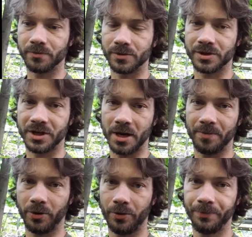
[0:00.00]

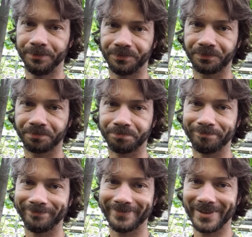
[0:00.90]
sample,
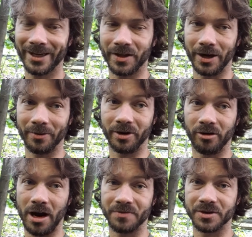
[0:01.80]
and then I'm going to
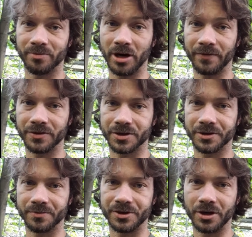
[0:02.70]
grab some breakfast
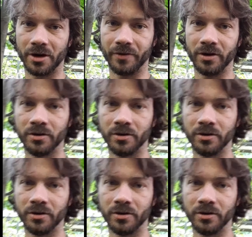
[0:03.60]
because I'm starving.